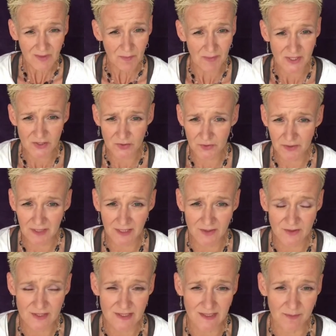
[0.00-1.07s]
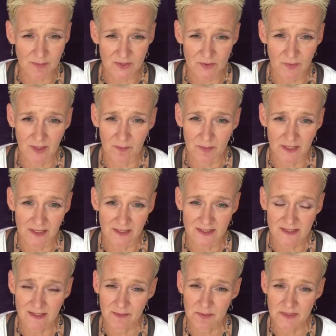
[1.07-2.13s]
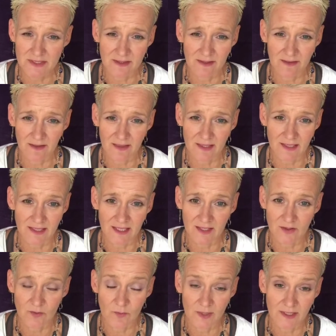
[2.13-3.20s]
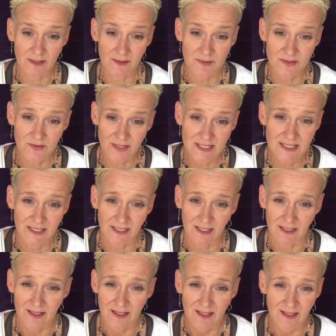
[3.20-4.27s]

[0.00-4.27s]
Make sure you get your sleep as well, because sleep is another thing that we end up stress eating.